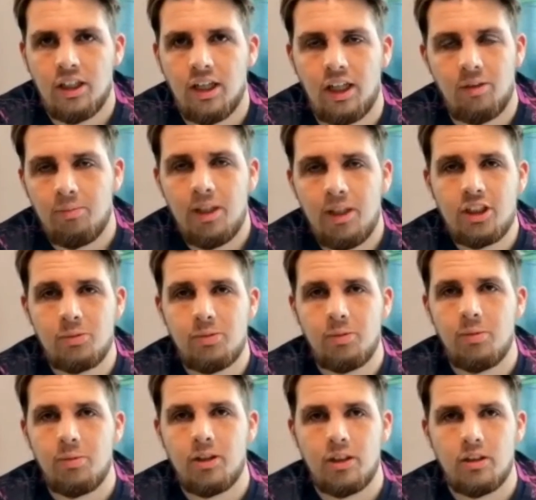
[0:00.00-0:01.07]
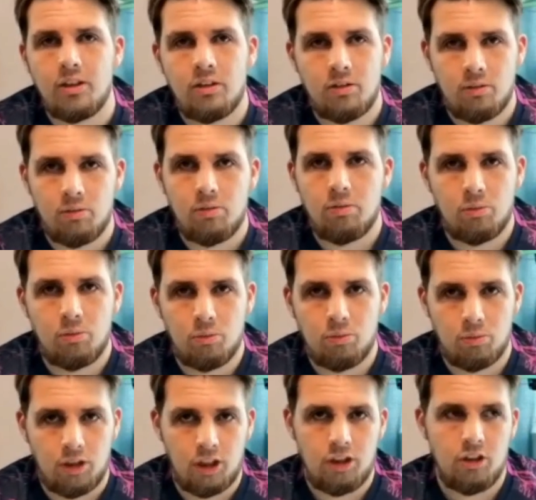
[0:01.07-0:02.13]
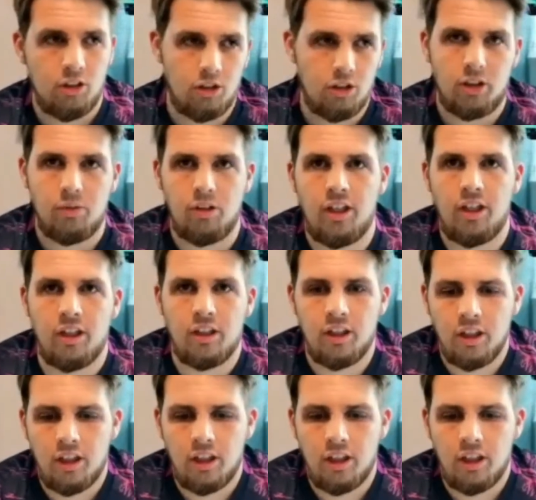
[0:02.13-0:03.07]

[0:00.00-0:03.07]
And me just being me why are you not down there?